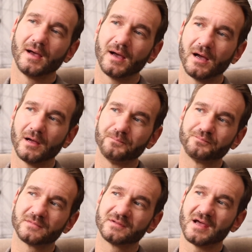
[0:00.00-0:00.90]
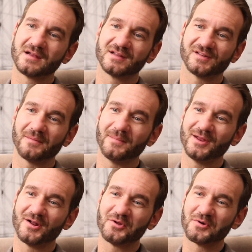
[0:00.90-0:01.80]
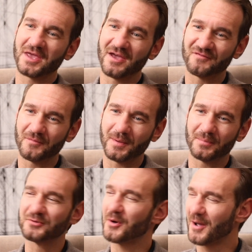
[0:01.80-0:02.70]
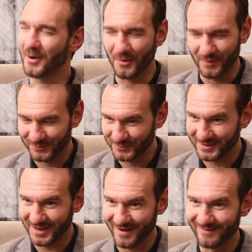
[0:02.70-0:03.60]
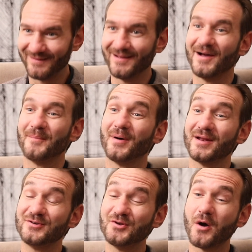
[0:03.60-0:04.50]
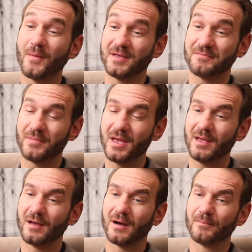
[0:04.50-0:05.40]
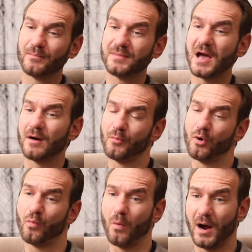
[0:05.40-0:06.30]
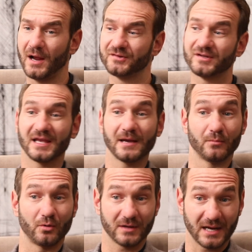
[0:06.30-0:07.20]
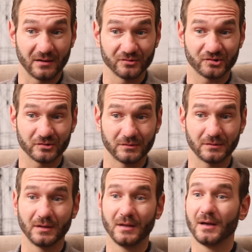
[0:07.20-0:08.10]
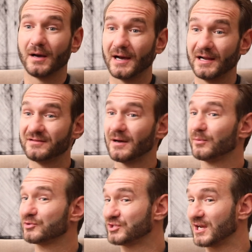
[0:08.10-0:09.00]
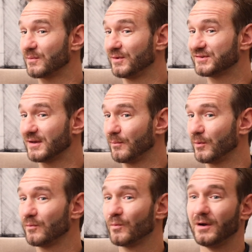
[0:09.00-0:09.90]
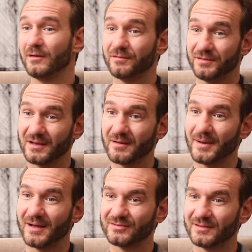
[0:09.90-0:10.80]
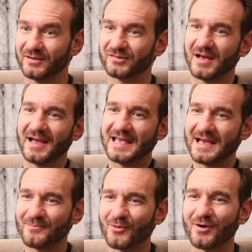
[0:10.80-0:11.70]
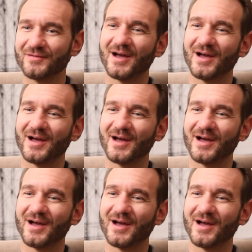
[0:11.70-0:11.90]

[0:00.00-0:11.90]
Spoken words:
now, does that mean I don't care for people? No, I always will care. But knowing me, I'm now more wise. I get more counsel. I double check with someone. What do you think about this? I get more of